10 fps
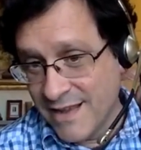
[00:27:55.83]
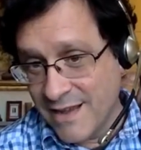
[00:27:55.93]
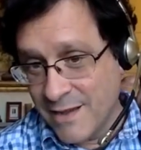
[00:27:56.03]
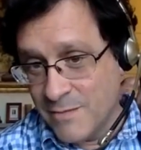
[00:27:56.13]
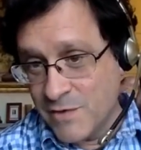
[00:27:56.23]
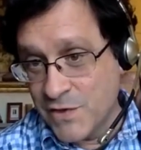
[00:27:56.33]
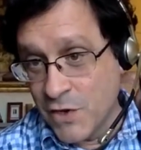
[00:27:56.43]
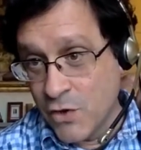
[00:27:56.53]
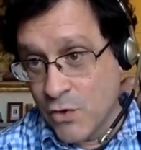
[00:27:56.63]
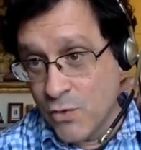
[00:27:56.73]
Um,
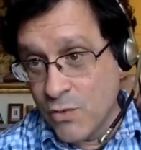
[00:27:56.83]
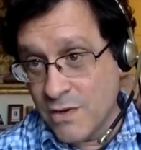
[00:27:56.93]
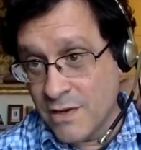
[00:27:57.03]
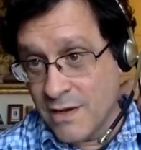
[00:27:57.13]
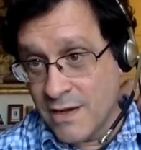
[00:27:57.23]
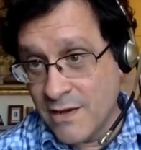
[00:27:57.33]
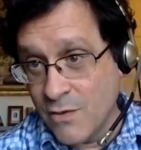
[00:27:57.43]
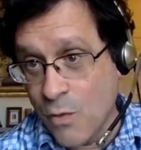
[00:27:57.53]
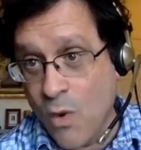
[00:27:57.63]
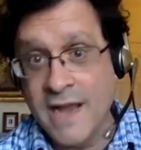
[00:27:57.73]
so uh,
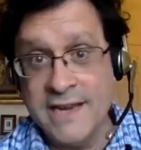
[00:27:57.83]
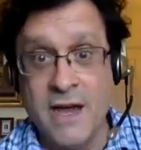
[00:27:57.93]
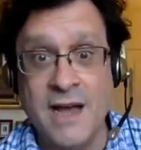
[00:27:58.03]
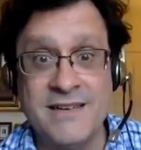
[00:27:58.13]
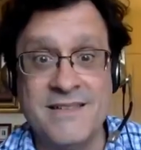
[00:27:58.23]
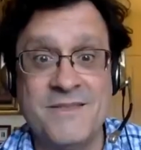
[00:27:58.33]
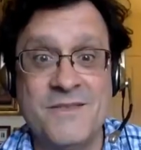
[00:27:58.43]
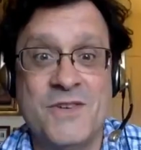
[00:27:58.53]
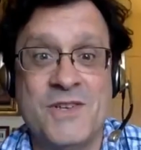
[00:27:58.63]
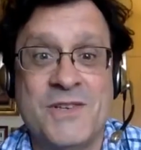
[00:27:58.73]
why not
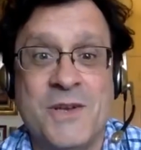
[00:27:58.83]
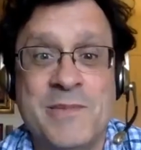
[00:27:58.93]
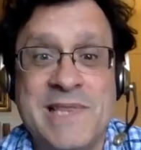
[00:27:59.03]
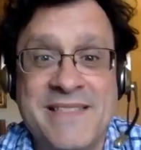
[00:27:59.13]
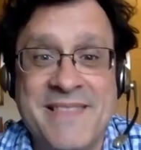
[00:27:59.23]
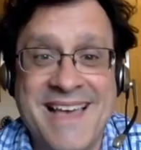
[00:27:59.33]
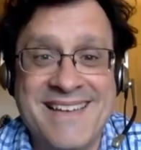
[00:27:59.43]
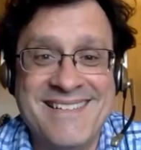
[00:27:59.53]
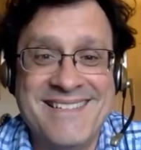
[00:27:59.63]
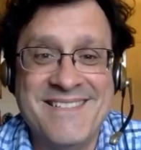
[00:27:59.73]
just complete that,
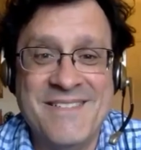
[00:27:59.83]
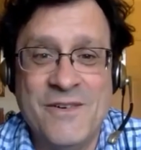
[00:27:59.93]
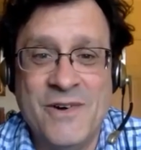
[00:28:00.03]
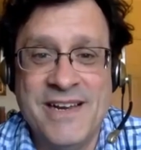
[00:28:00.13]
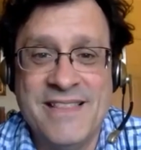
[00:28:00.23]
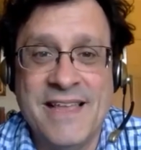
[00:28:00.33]
right?